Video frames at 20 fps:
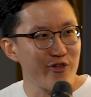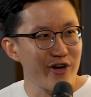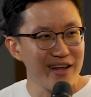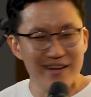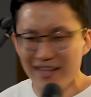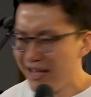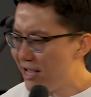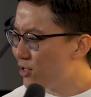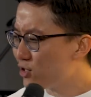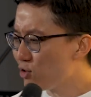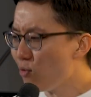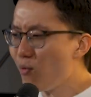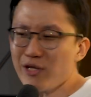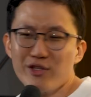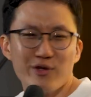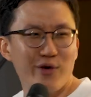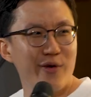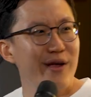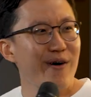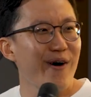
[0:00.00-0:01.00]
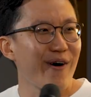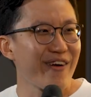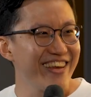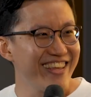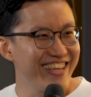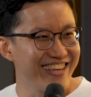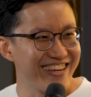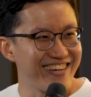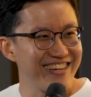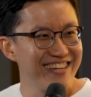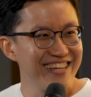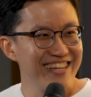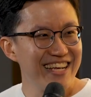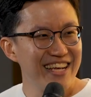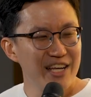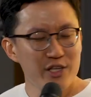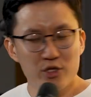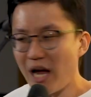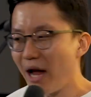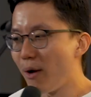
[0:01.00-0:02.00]
friend. So what's going on here?
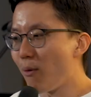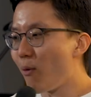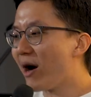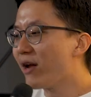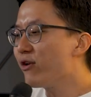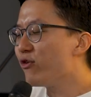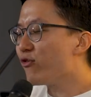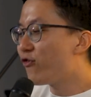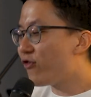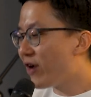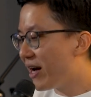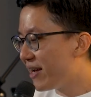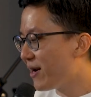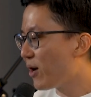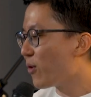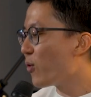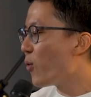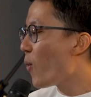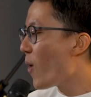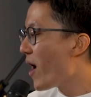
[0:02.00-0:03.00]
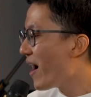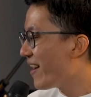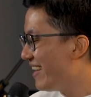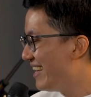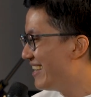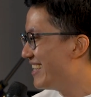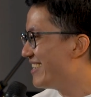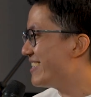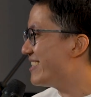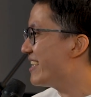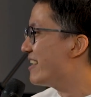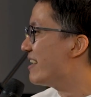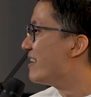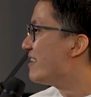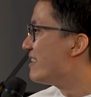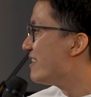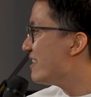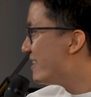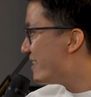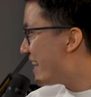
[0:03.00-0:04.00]
So I want to find out what is the
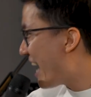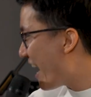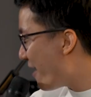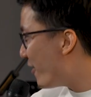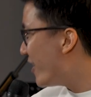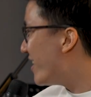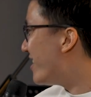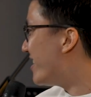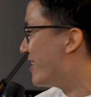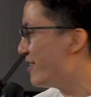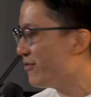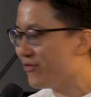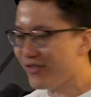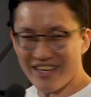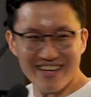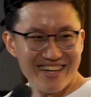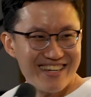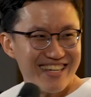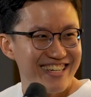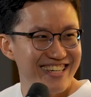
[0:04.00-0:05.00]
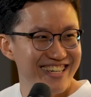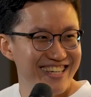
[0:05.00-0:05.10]
narrative here.